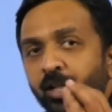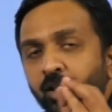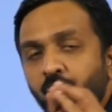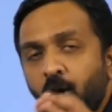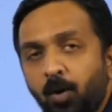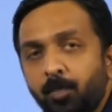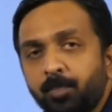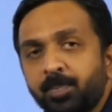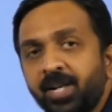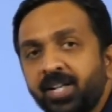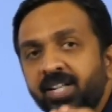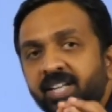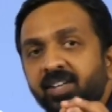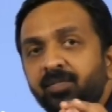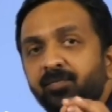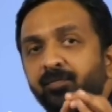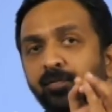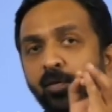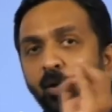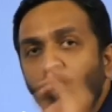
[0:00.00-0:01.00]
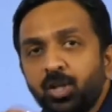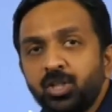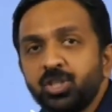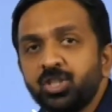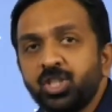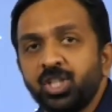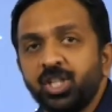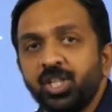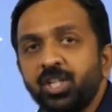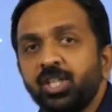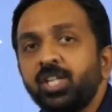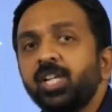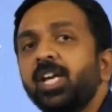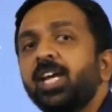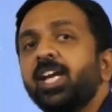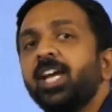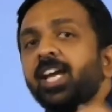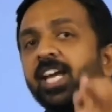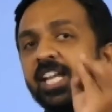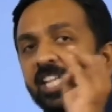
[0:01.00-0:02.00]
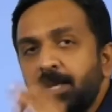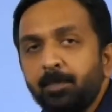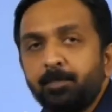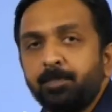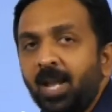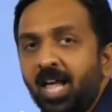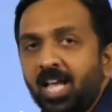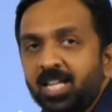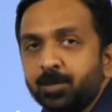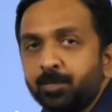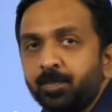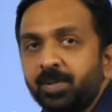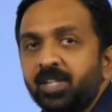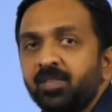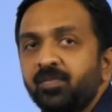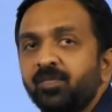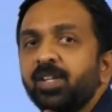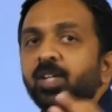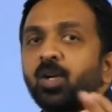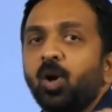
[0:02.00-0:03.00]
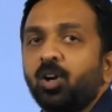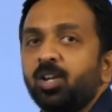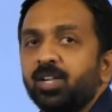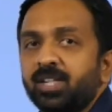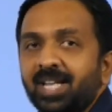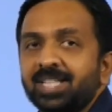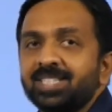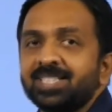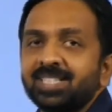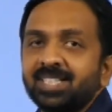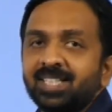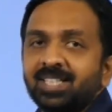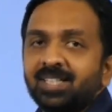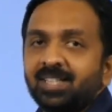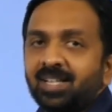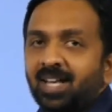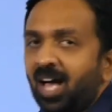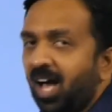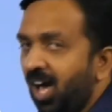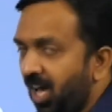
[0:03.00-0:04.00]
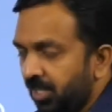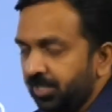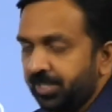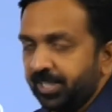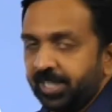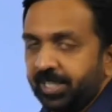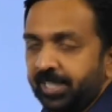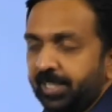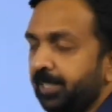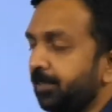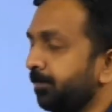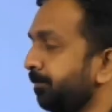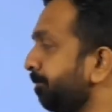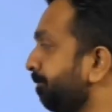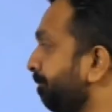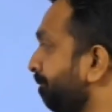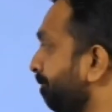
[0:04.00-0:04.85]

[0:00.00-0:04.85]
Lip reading: incorporate a foreign gene in a plasmid, we call it as rDNA.